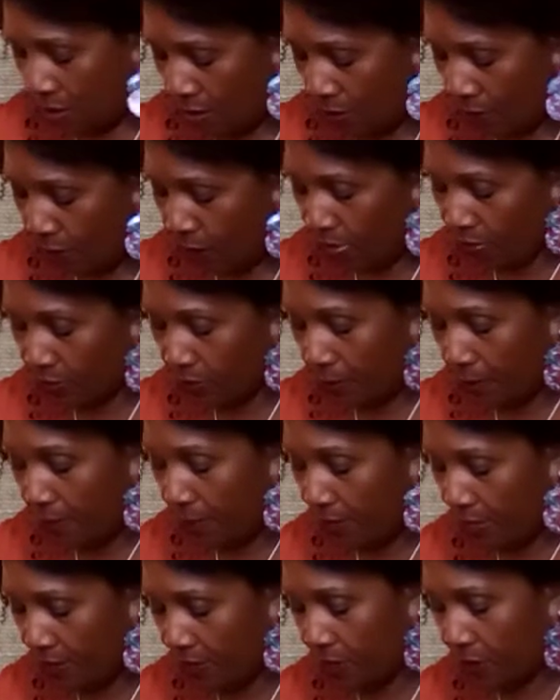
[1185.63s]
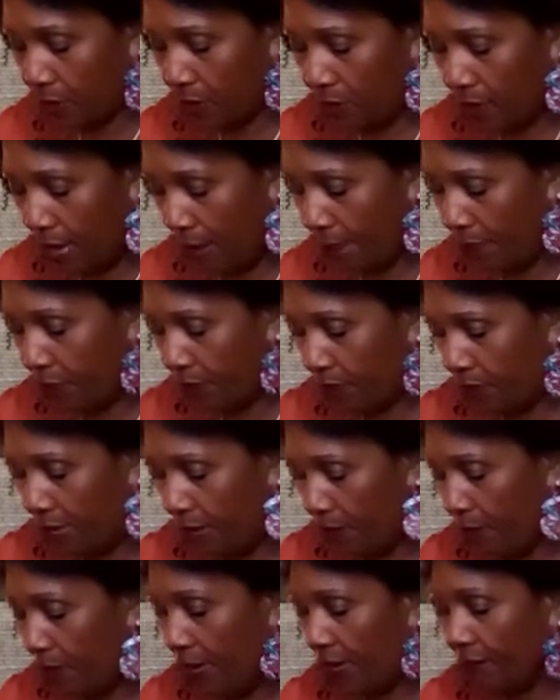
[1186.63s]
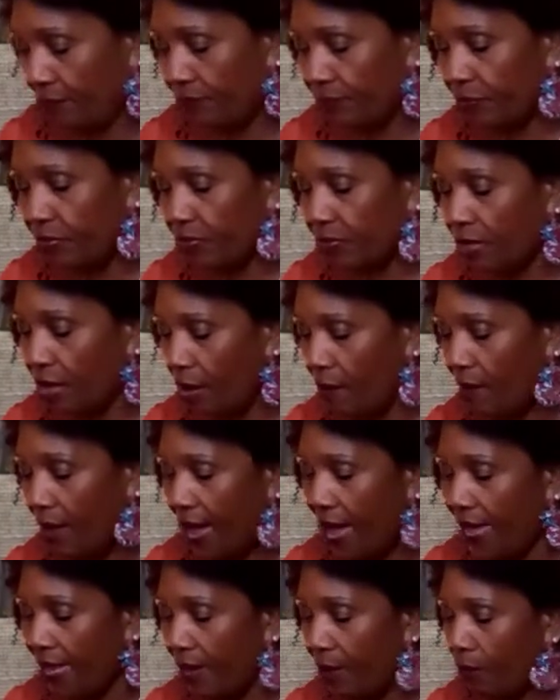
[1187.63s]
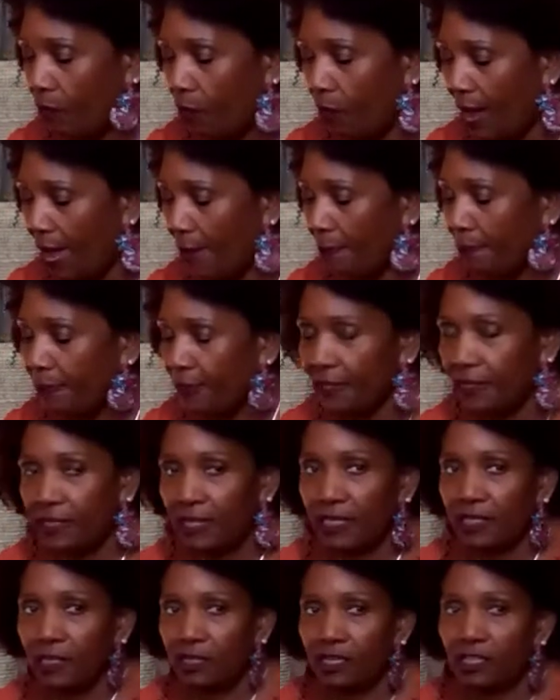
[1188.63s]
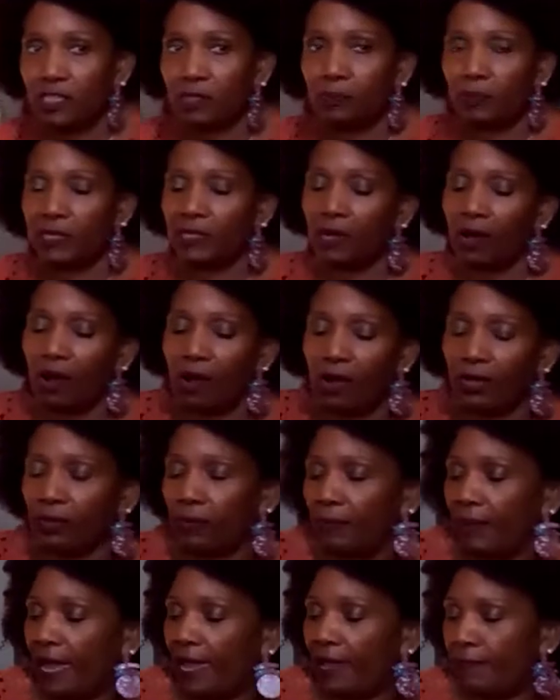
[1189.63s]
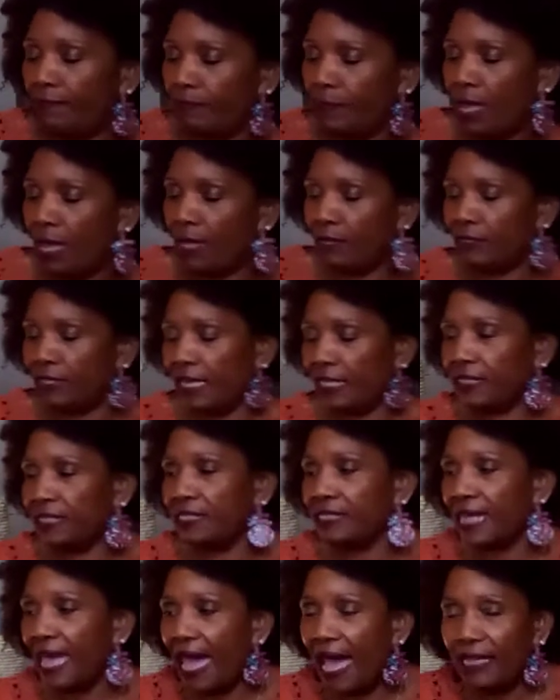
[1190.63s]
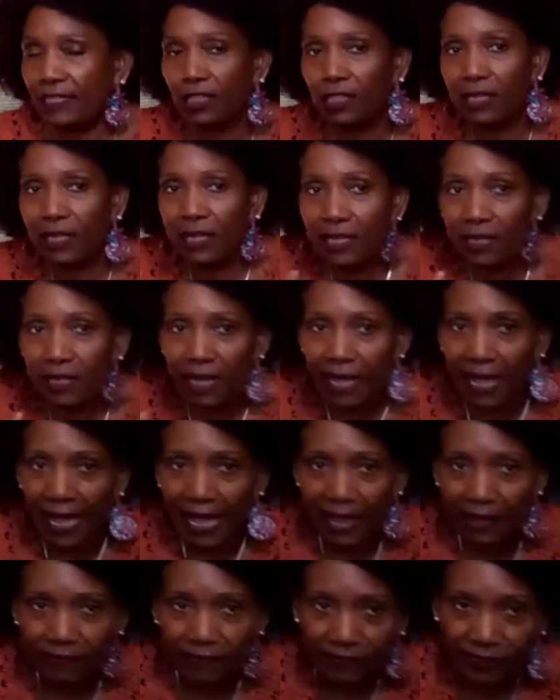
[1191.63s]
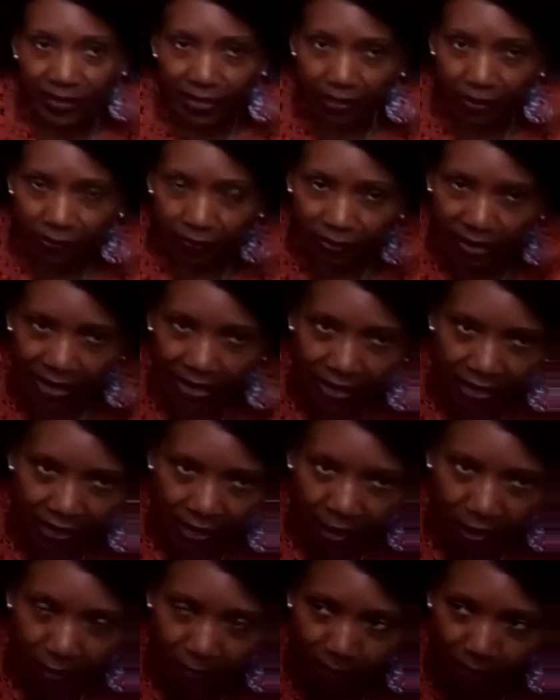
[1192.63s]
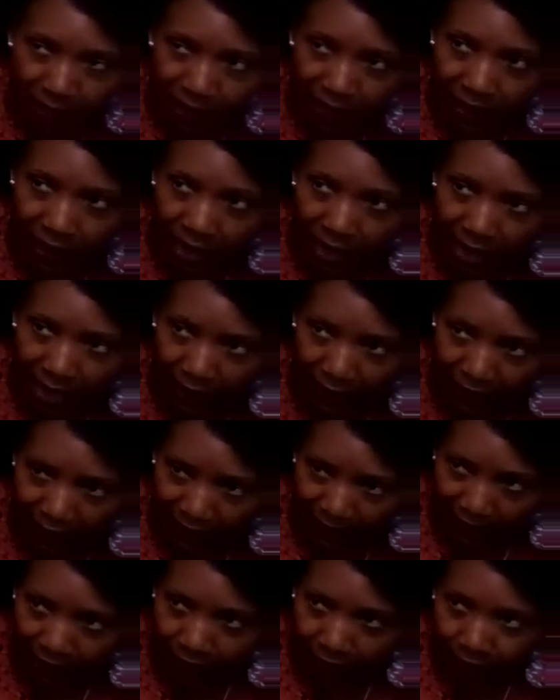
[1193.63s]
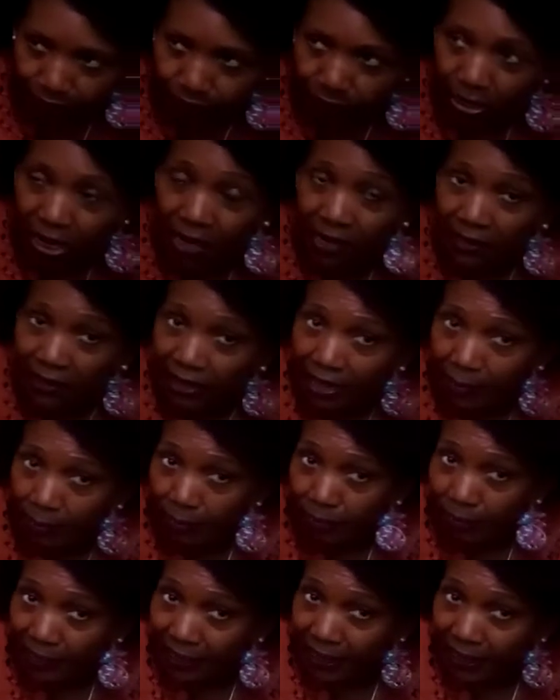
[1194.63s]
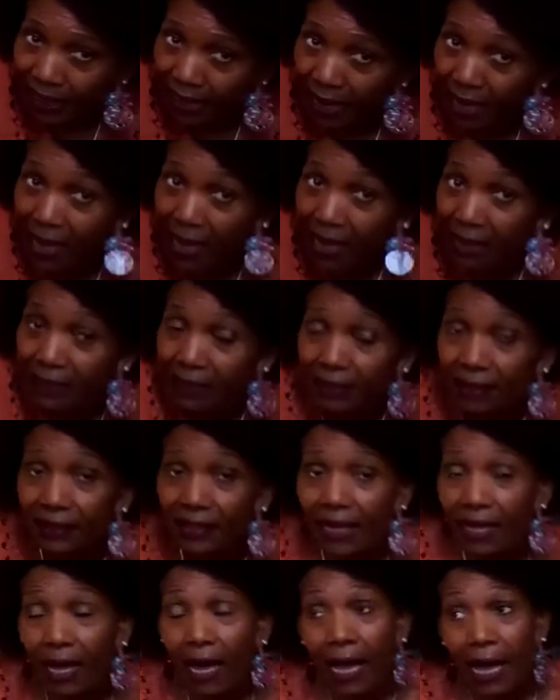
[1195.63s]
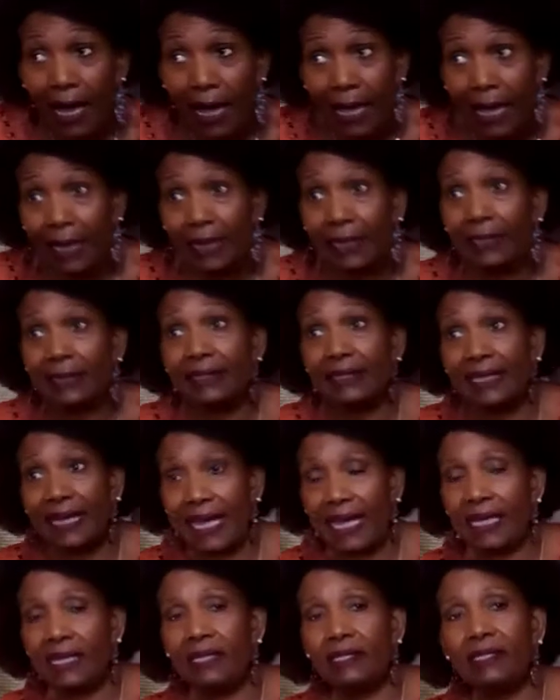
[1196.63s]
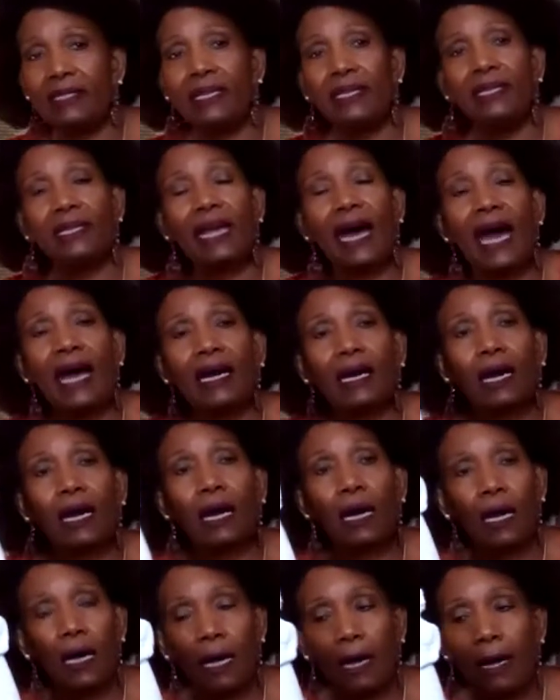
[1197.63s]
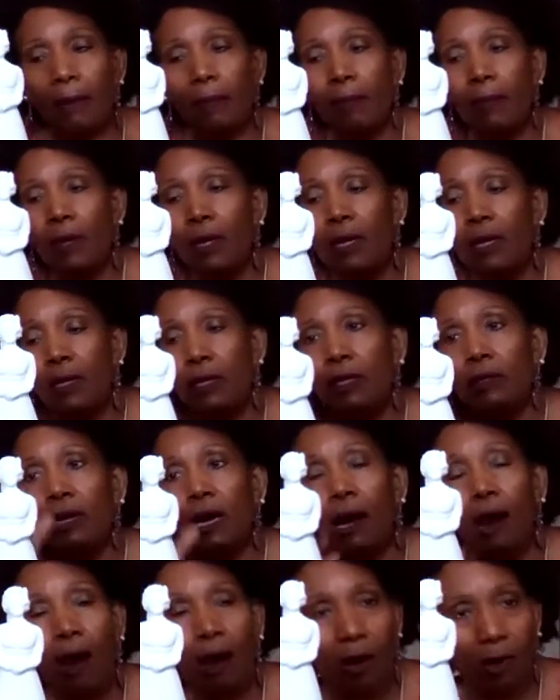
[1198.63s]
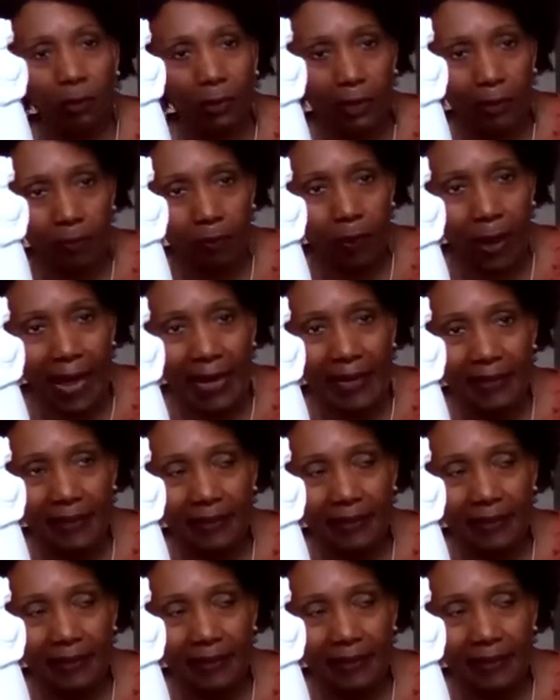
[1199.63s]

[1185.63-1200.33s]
Well, some months, I put it that way. So I am wiping this little sweetheart away. This is actually a figurine of Billie Holiday. Now, Billie Holiday did not come all in white.